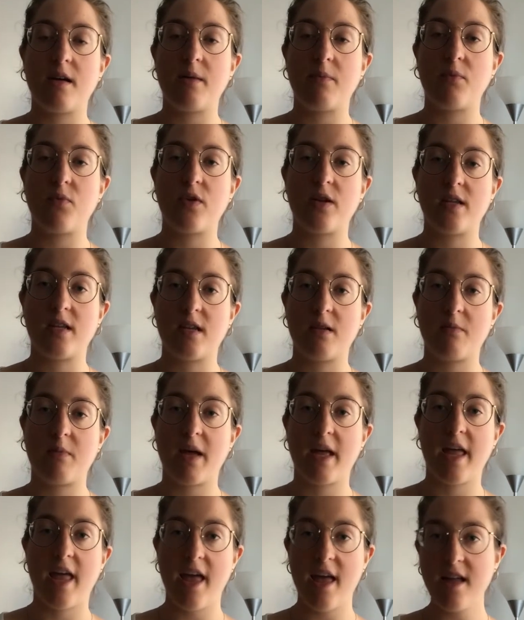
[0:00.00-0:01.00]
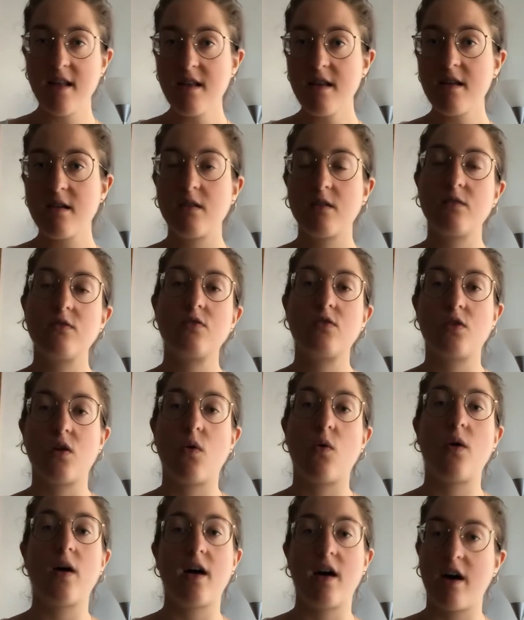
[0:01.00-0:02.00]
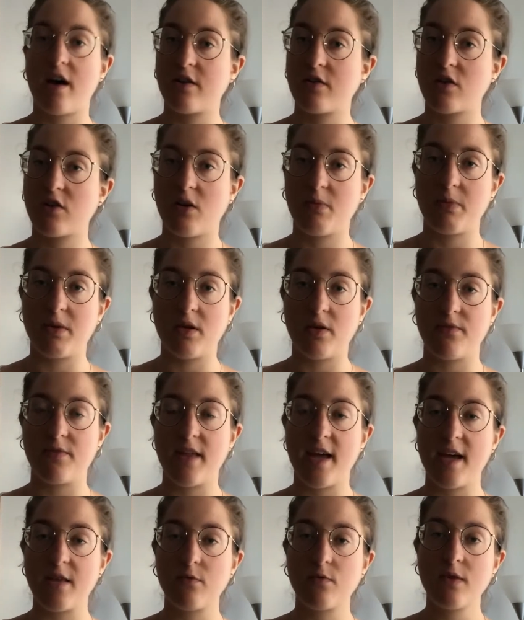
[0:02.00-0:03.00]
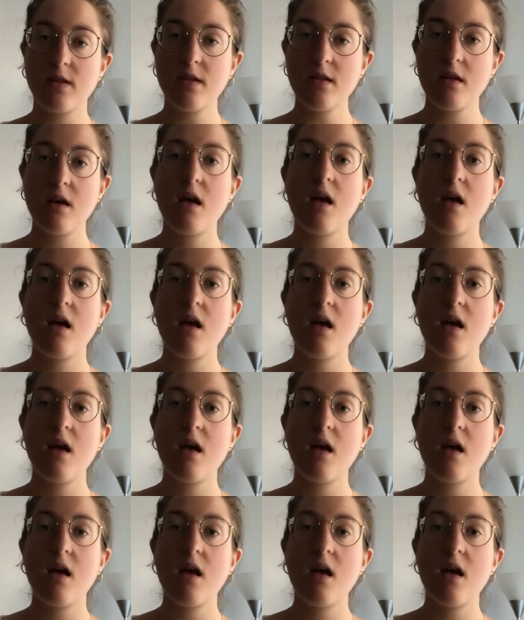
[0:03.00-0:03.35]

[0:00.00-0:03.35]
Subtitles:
printed by hand, so a hard copy of that one.